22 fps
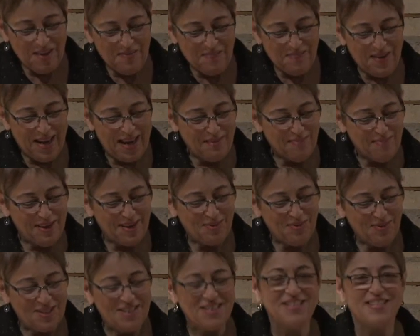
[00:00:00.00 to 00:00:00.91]
Maybe it
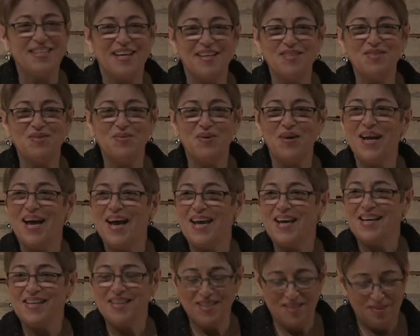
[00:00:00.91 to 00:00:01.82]
was just what I
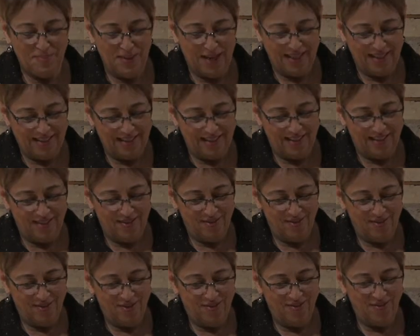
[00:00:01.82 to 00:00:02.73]
expected.
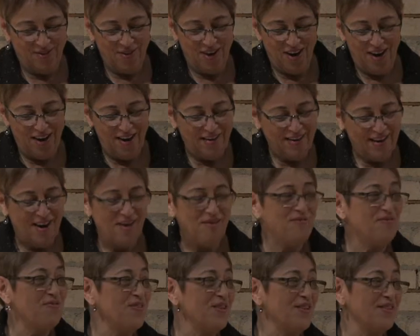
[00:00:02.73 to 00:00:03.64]
For all our
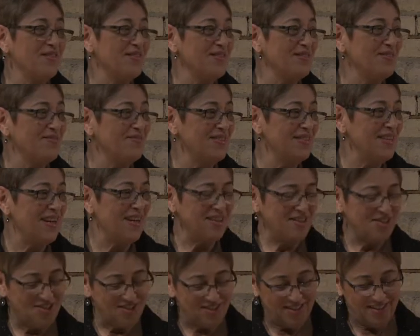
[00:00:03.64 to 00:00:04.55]
fears of
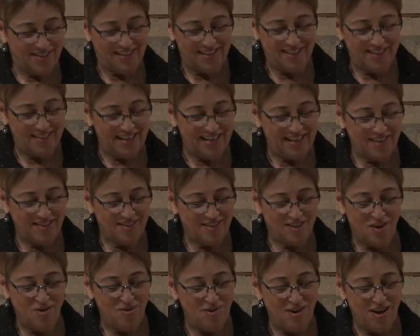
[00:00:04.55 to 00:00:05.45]
touch, it takes
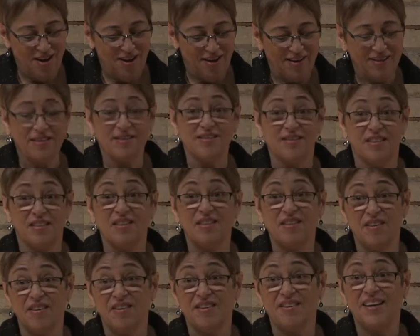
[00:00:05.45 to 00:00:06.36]
so long to
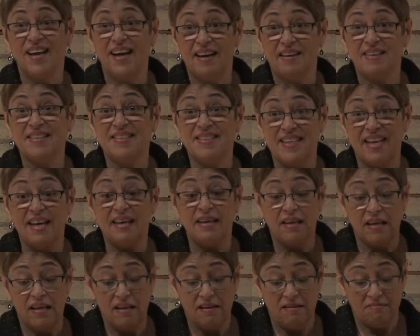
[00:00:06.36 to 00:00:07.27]
learn how to
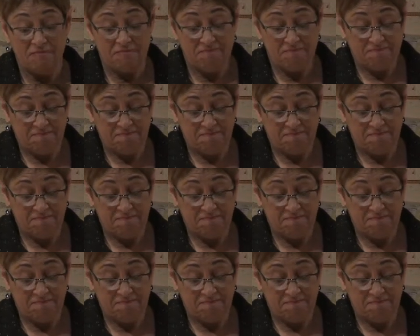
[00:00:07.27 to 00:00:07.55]
take in.